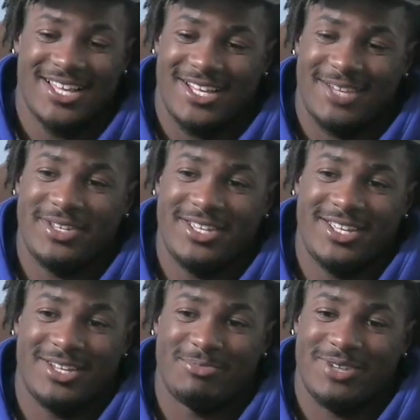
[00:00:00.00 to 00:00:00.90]
I mean,
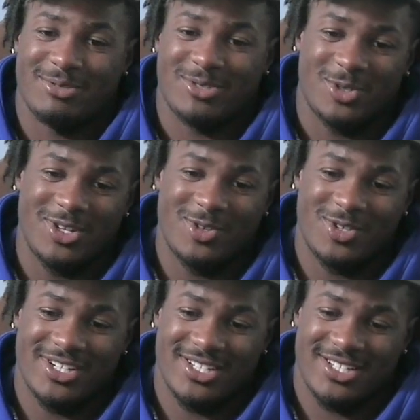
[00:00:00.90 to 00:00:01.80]
I'm I'm
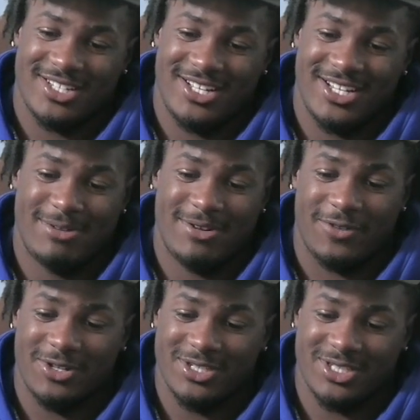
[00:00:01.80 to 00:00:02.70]
21. I got my
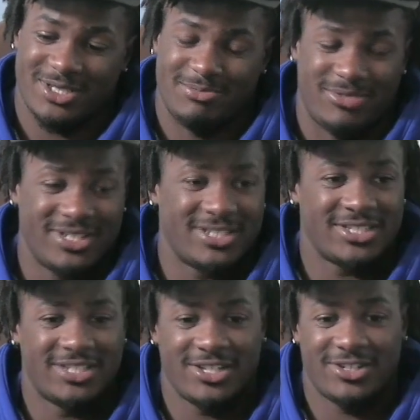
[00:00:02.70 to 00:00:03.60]
first business
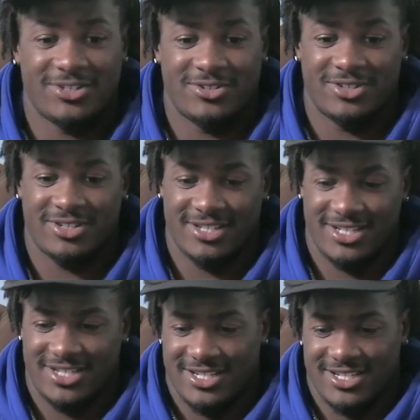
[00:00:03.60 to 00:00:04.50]
deal.
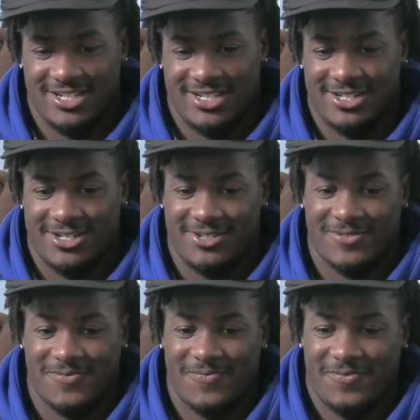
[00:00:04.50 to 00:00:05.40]
Um,
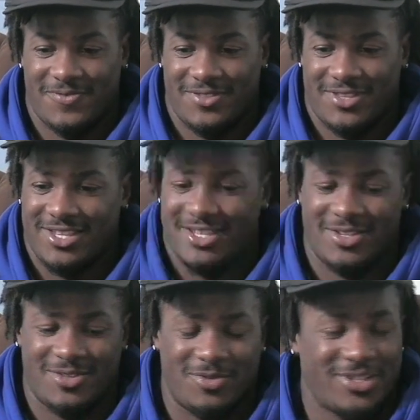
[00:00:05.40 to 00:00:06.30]

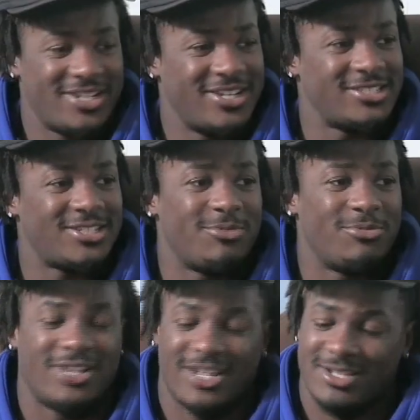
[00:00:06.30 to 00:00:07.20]
what can I say, bro?
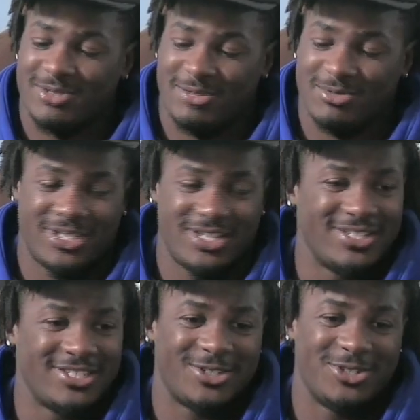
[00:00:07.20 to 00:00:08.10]
Like yeah. I'm, I'm, still in
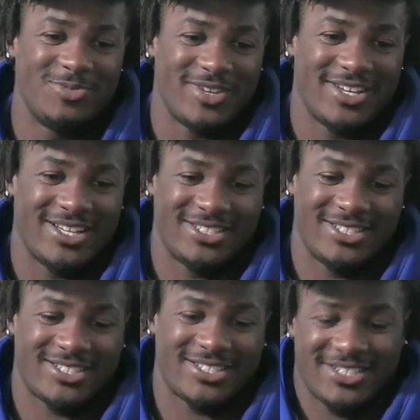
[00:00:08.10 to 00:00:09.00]
school, man. I just